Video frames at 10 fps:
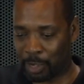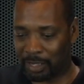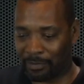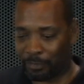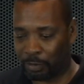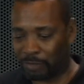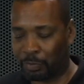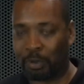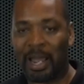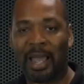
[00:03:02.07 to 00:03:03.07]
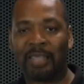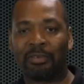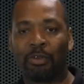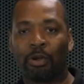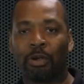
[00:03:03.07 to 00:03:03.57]
read the first few lines
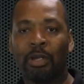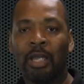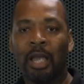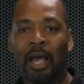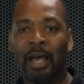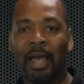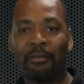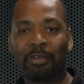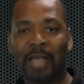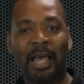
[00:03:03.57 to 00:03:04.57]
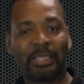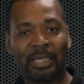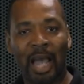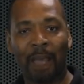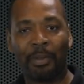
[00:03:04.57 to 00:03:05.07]
of your
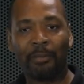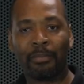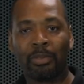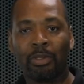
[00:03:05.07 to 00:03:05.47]
advertising copy